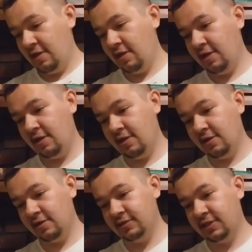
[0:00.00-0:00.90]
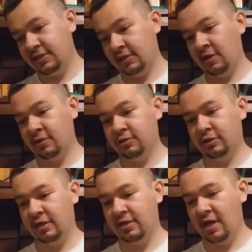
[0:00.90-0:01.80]
And this energy
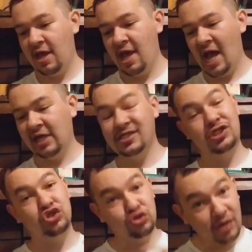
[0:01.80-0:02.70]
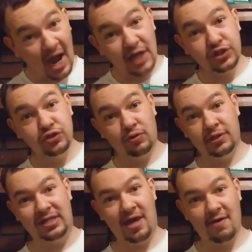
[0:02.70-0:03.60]
drink has tri-source
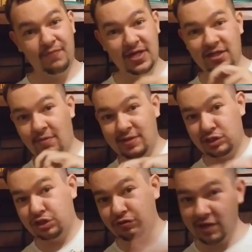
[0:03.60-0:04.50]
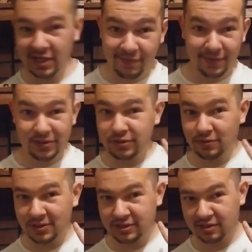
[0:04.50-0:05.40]
caffeine, that means 3 different
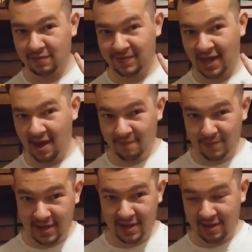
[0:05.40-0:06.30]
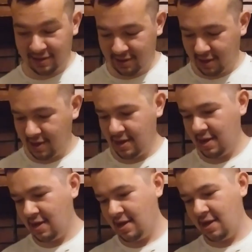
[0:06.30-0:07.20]
sources of caffeine.
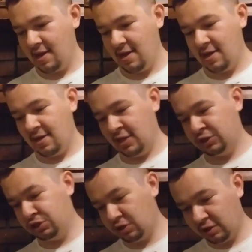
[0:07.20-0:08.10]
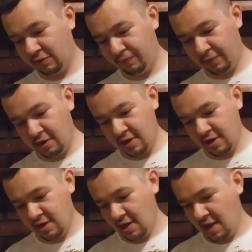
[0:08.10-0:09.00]
It's
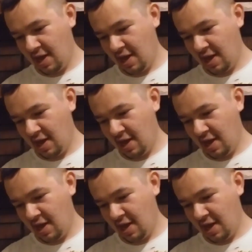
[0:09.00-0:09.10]
sugar-free.